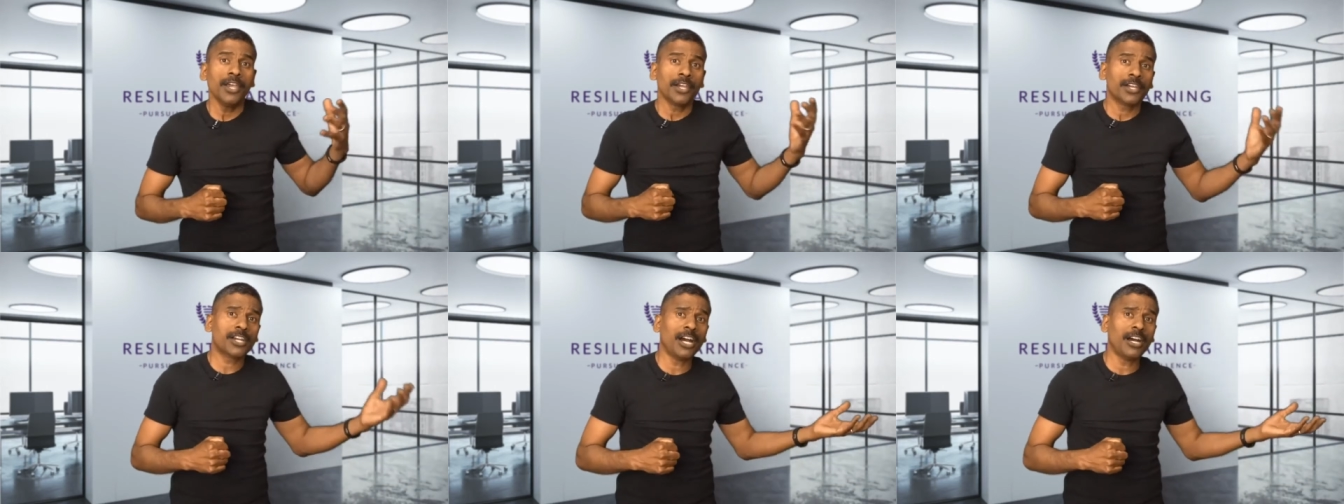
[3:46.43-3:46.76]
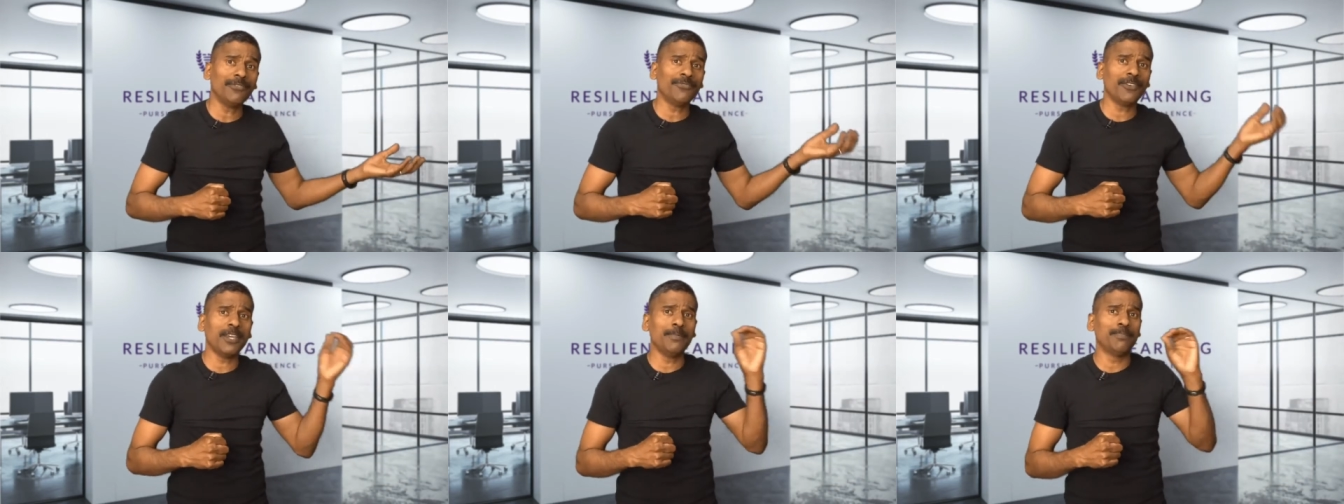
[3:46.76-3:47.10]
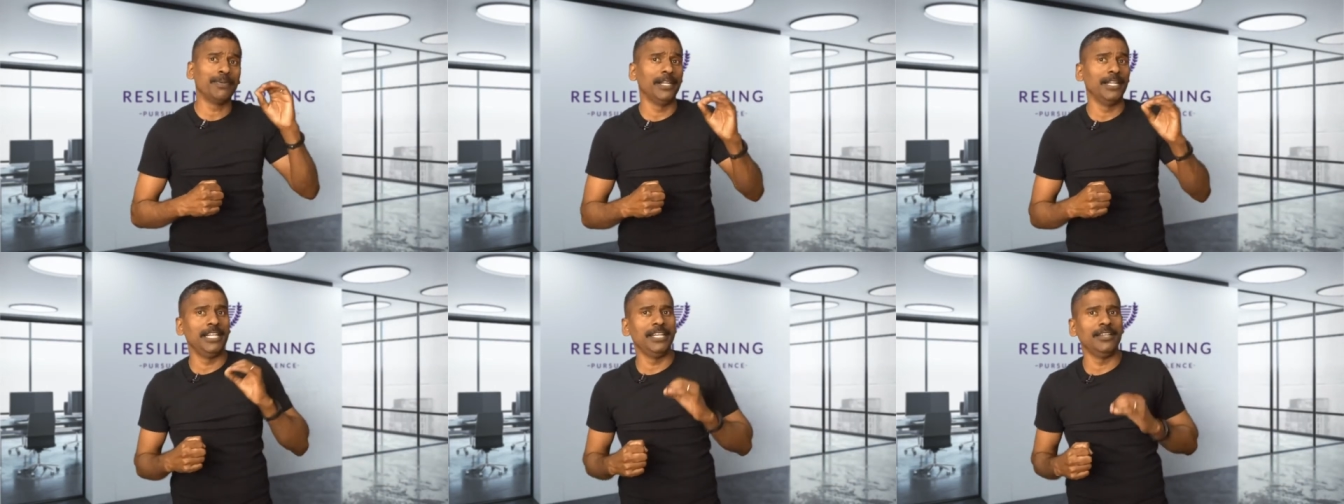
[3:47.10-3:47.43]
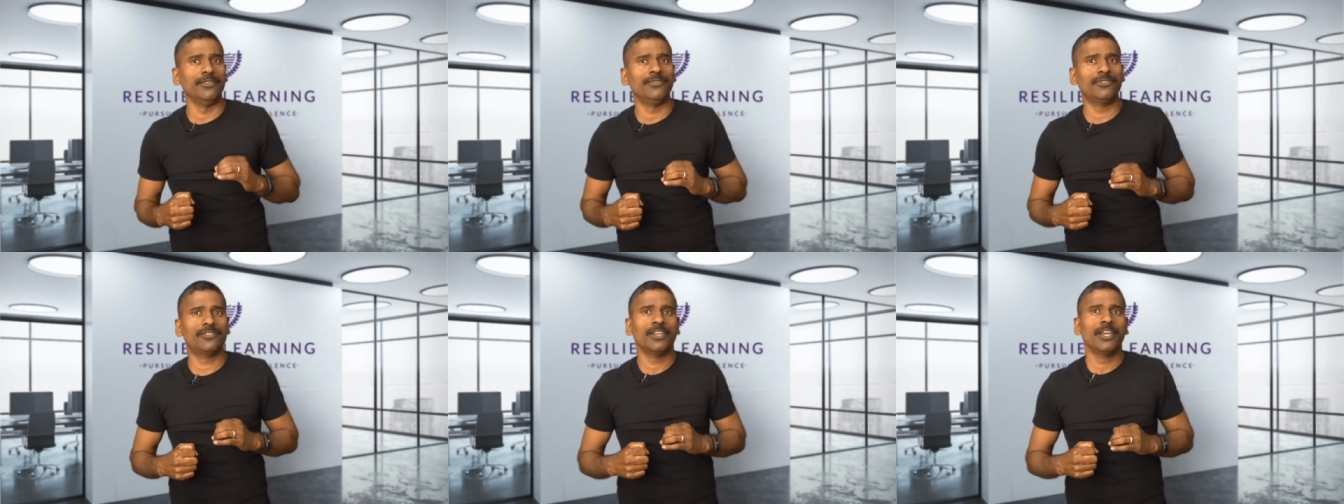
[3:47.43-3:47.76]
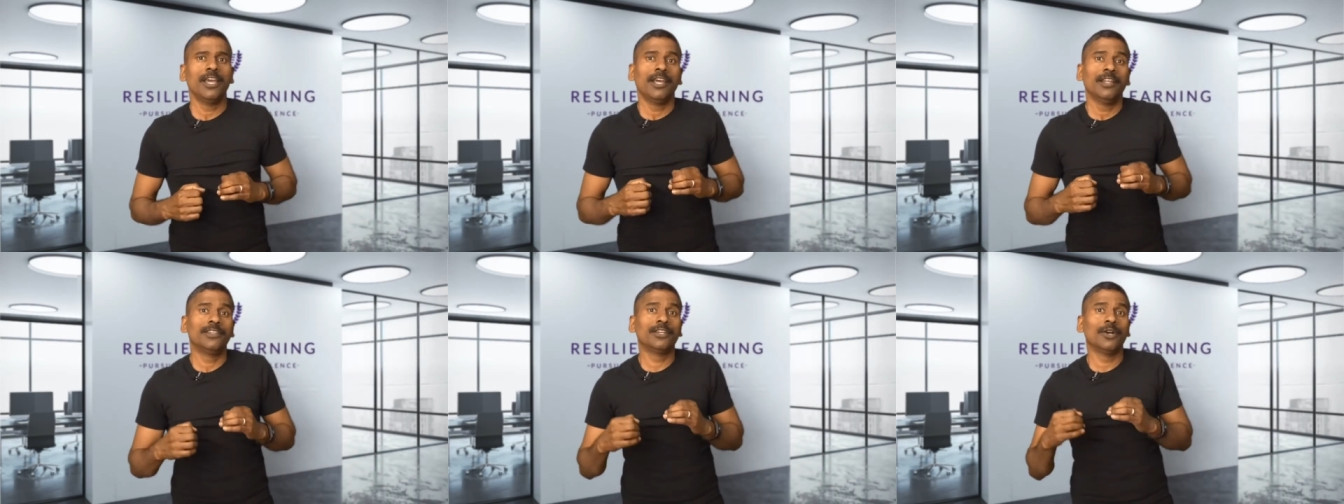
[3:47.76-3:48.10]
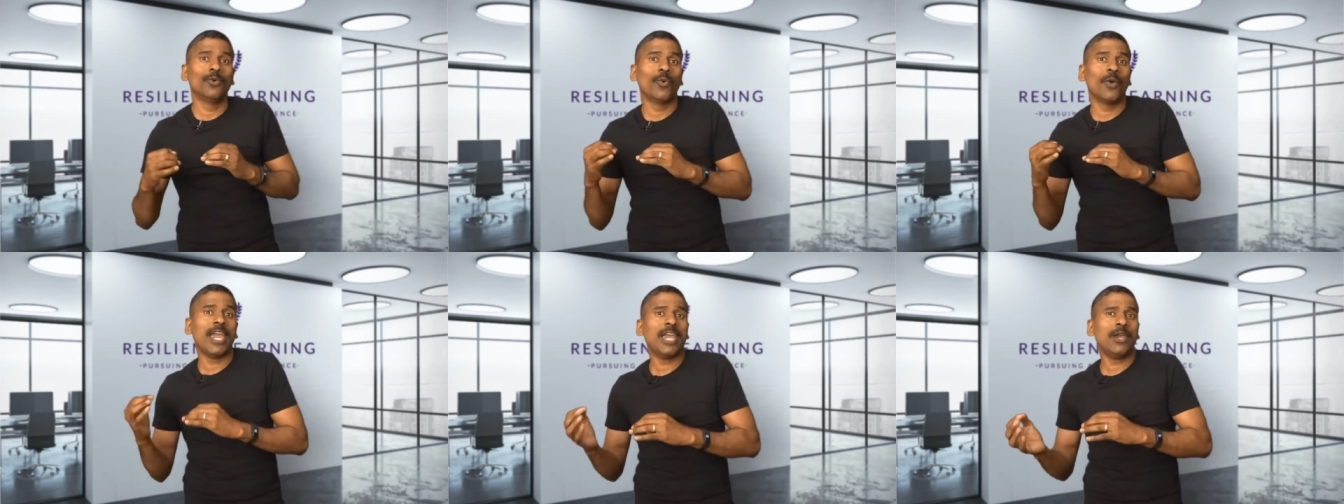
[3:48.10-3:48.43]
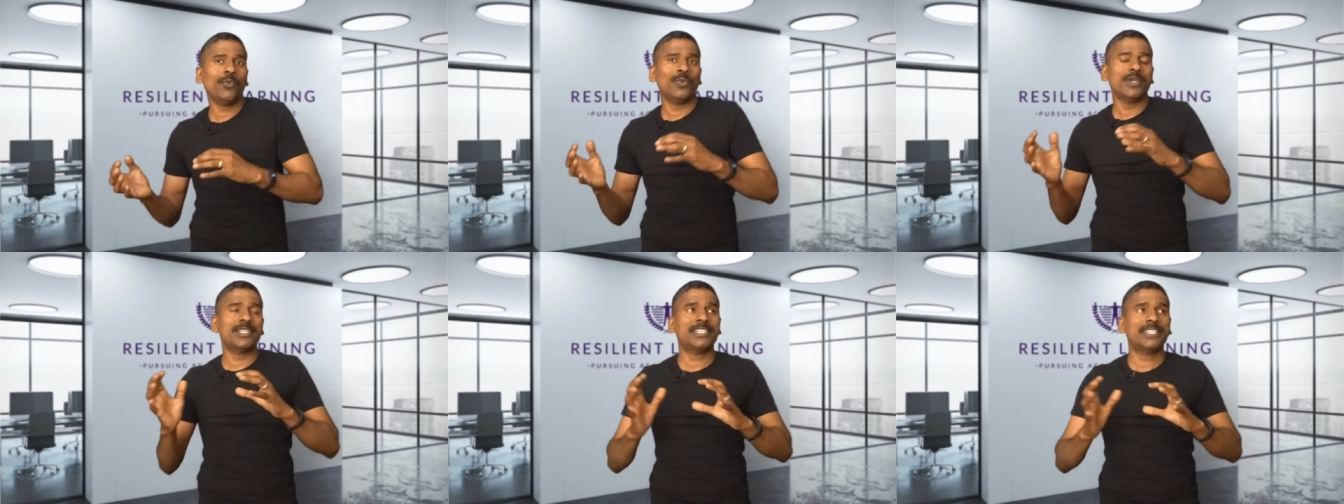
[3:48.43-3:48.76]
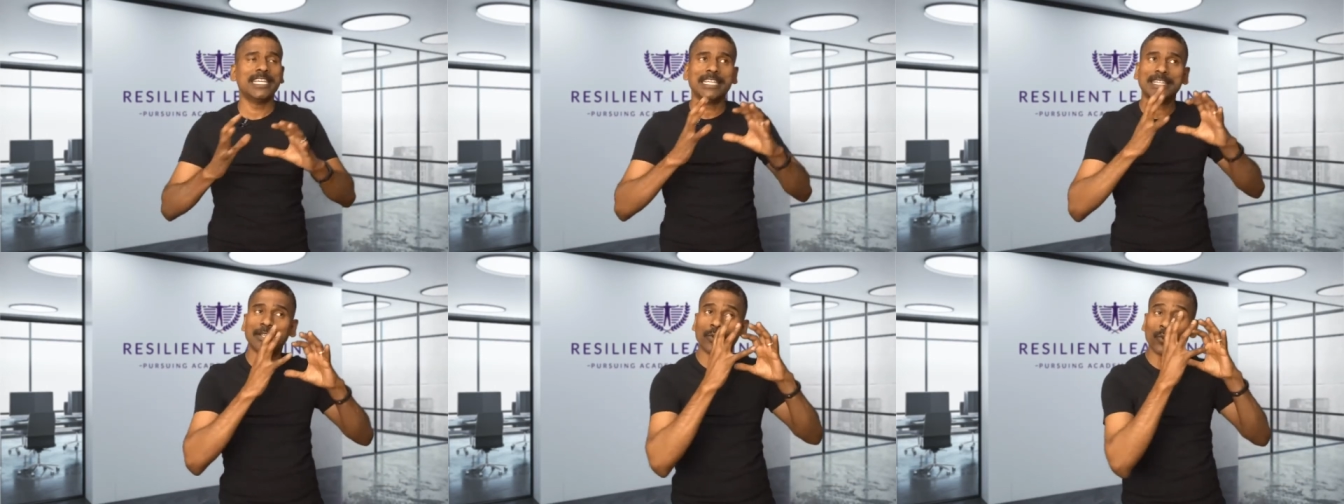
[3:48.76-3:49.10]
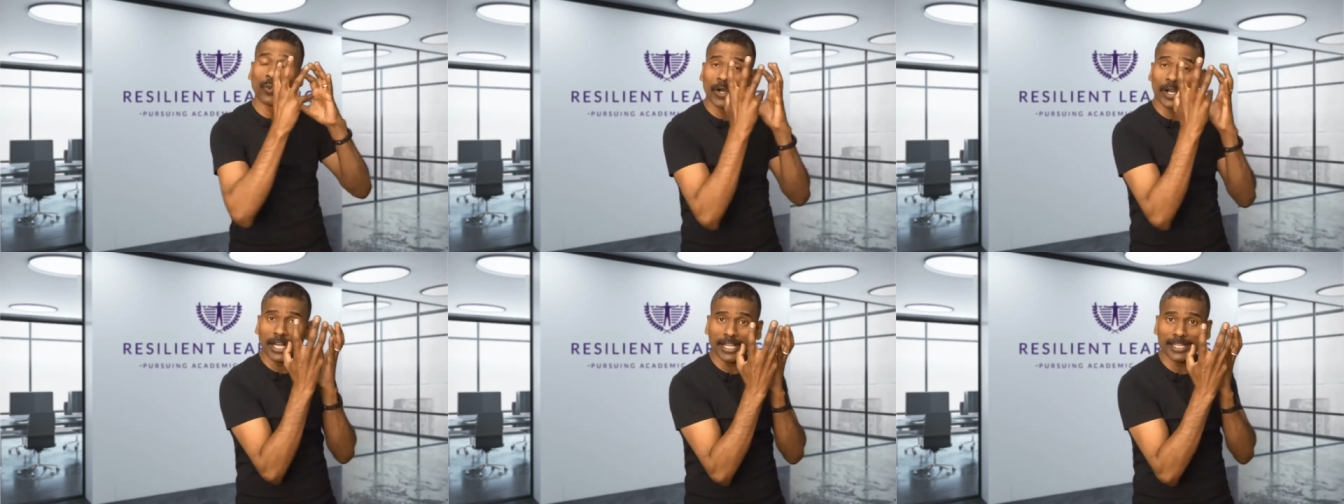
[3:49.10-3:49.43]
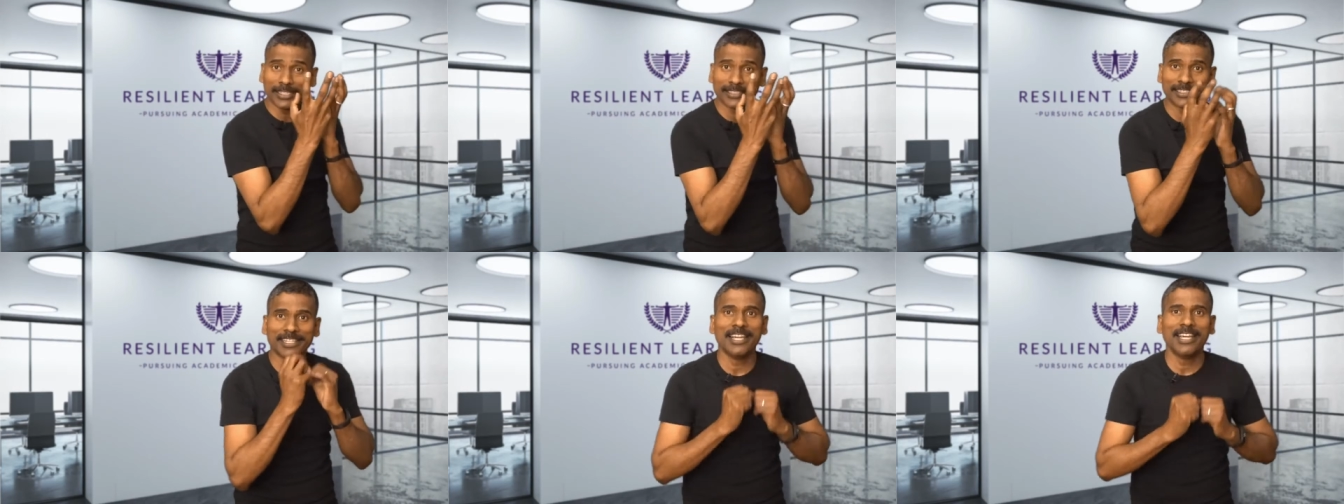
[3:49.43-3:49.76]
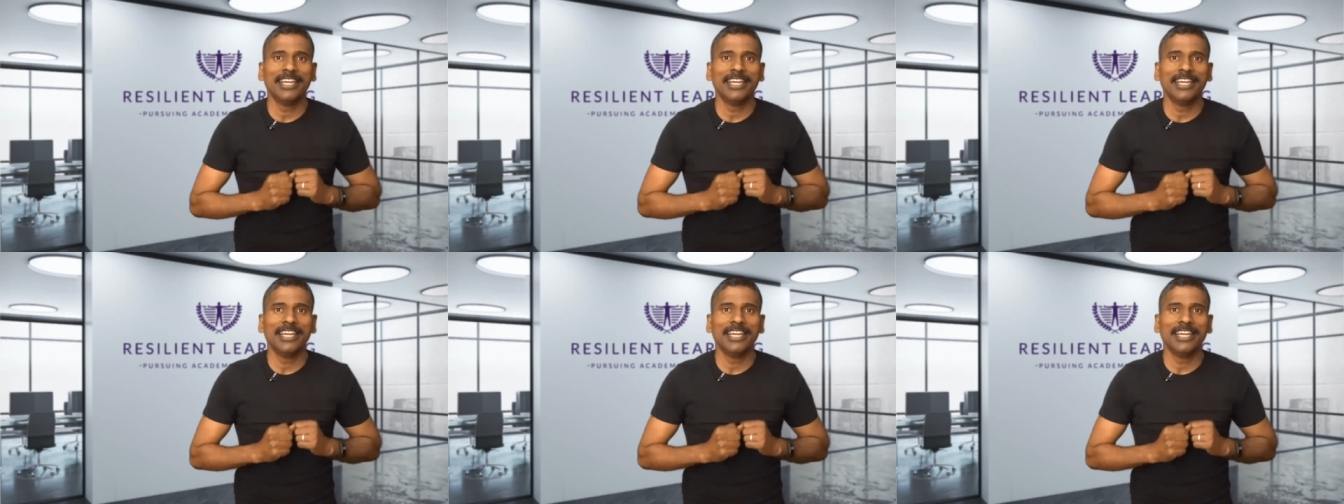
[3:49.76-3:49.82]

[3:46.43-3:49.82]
Covey believes the way we see the world